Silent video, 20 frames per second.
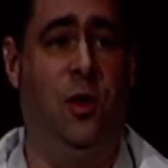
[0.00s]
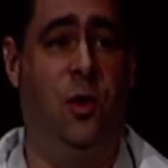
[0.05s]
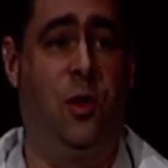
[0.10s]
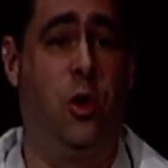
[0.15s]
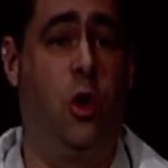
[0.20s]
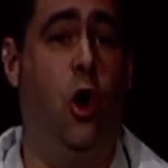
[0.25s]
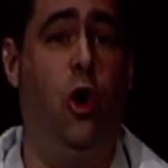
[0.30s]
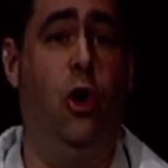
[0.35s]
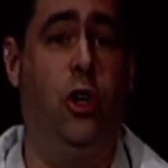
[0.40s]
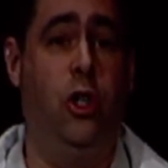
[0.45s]

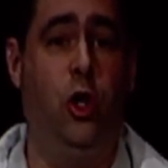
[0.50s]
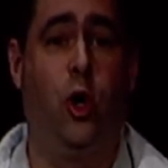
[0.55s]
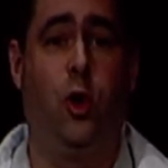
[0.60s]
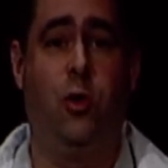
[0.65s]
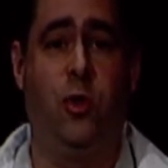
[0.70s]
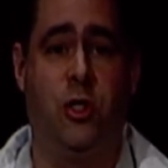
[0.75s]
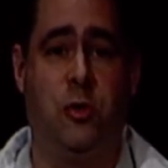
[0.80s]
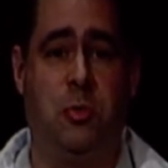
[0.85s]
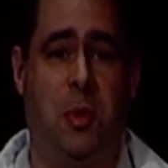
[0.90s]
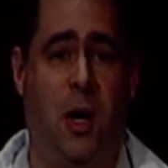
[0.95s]
calling your
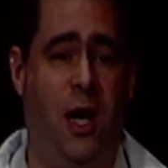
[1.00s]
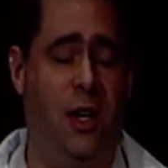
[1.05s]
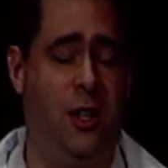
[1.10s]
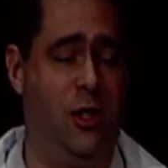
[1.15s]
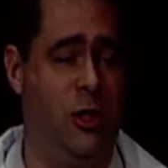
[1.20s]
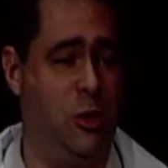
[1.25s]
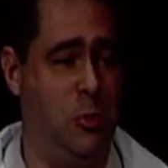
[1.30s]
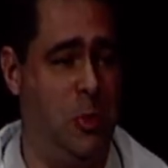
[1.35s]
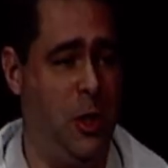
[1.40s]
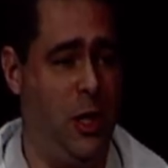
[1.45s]

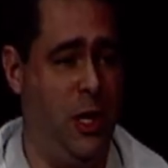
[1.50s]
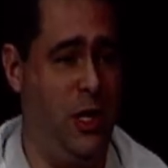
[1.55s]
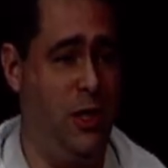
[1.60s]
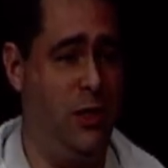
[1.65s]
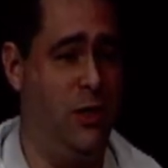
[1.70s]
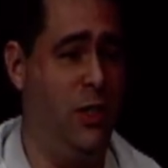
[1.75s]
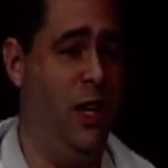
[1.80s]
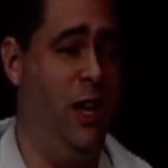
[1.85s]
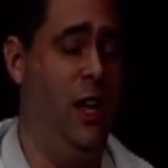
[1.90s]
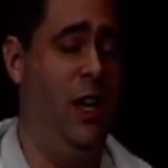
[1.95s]
responders,
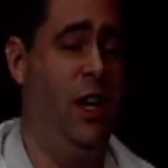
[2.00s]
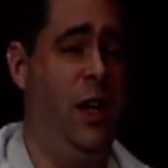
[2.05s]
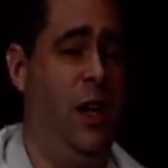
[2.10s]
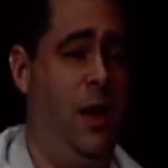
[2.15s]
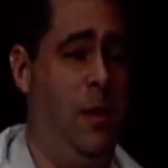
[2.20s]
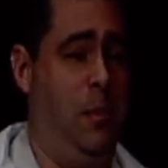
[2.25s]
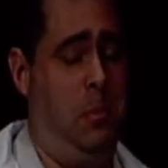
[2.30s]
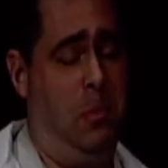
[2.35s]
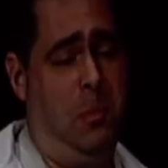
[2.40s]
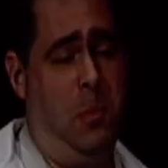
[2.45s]
because
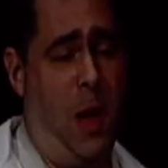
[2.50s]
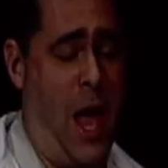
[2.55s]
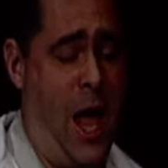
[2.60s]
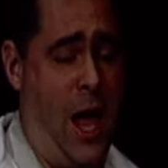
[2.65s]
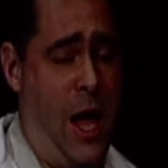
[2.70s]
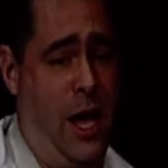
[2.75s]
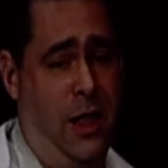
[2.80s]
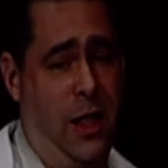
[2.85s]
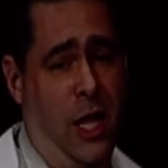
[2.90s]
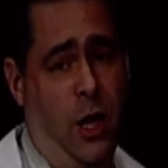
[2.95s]

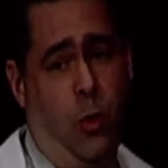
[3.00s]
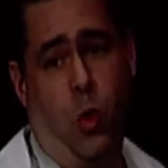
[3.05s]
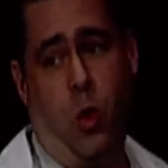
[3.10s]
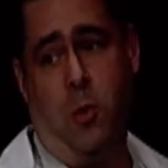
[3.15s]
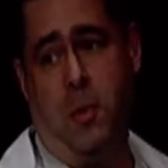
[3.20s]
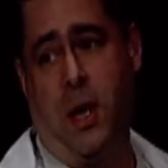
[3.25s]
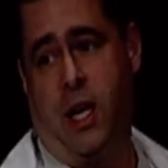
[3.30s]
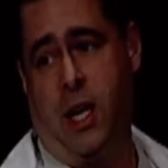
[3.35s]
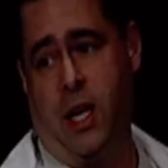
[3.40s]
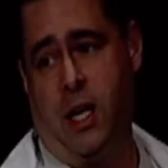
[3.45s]
A, they won't
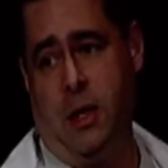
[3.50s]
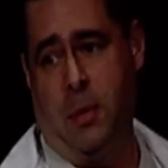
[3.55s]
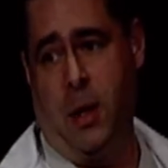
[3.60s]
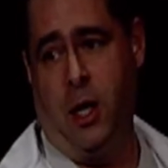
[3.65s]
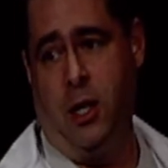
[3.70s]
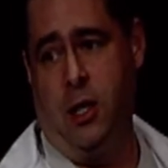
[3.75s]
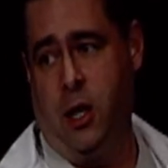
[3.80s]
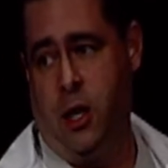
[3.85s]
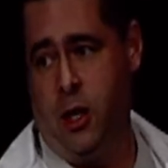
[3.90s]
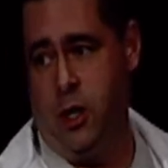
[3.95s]
make any
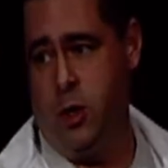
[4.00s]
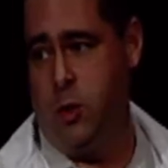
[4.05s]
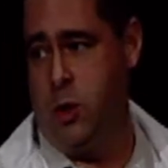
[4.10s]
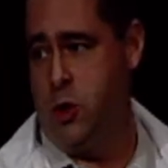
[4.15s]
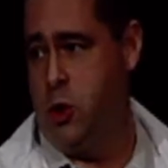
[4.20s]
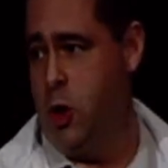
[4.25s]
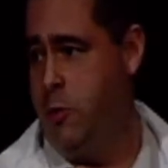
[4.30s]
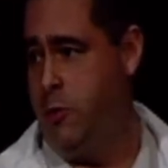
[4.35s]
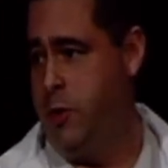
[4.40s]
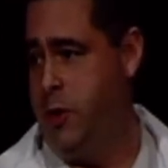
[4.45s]
money on it, which
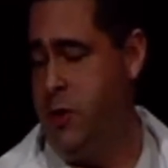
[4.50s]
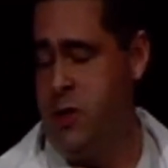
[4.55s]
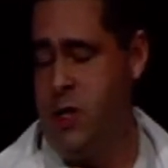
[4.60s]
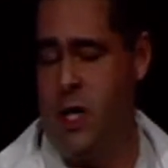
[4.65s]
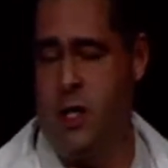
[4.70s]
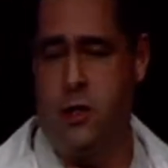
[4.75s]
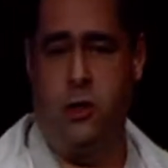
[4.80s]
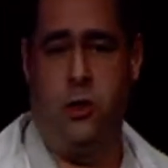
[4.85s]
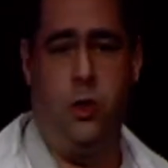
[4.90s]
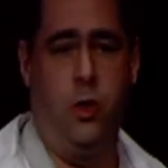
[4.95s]
hopefully is
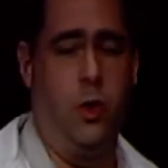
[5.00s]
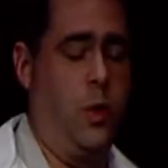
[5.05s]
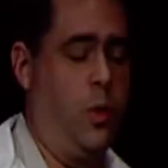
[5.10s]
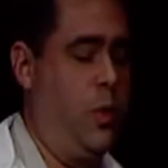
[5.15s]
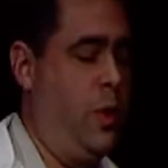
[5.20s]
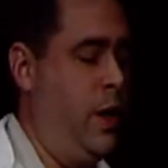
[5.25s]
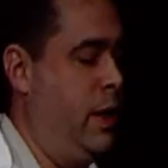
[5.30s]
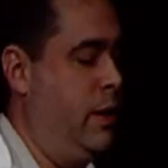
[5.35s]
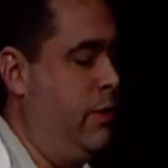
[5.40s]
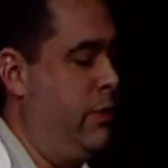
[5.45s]
not the truth with
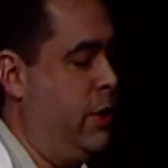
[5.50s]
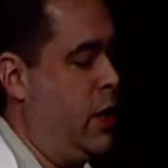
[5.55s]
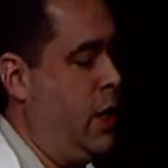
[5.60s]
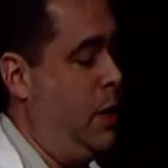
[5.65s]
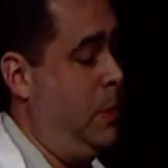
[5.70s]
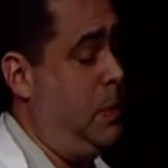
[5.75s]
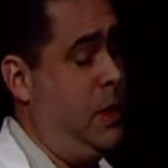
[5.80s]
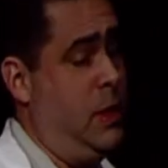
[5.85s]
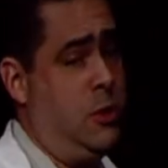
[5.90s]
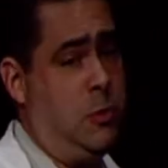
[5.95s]
any of your
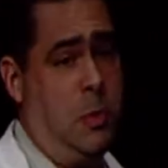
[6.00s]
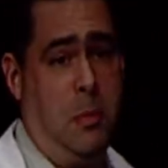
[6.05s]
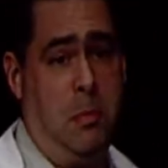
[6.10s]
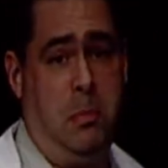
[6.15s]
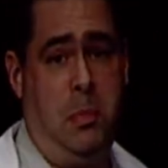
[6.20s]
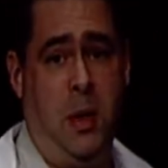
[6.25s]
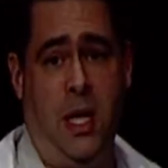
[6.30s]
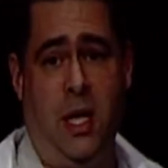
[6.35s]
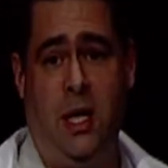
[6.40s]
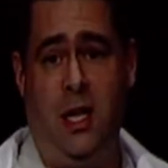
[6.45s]
companies, but
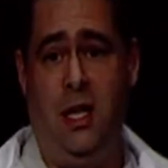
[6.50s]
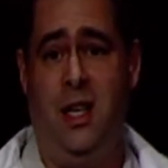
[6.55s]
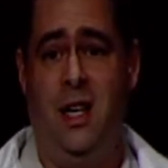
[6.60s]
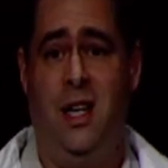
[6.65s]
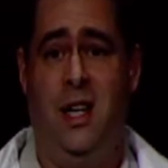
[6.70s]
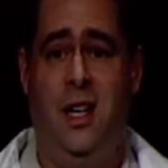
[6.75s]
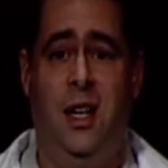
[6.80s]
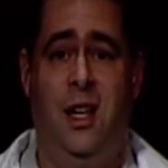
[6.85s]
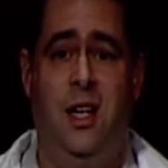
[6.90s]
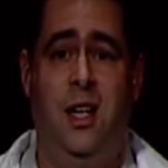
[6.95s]
B,
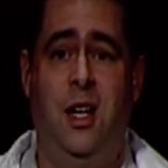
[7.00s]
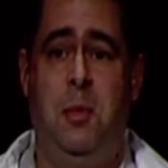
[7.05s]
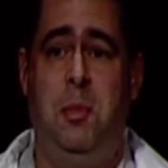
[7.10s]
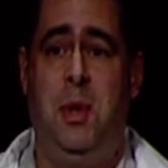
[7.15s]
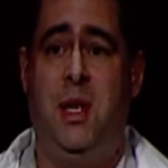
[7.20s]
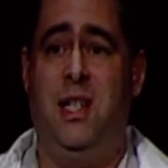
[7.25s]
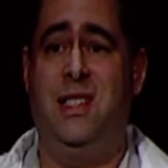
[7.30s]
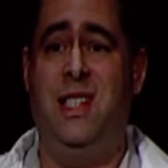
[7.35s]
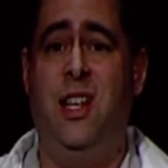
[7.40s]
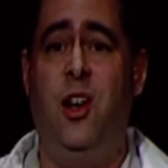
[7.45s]

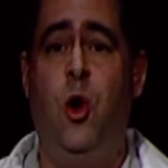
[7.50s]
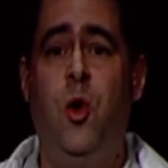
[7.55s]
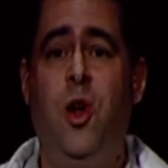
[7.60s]
because they don't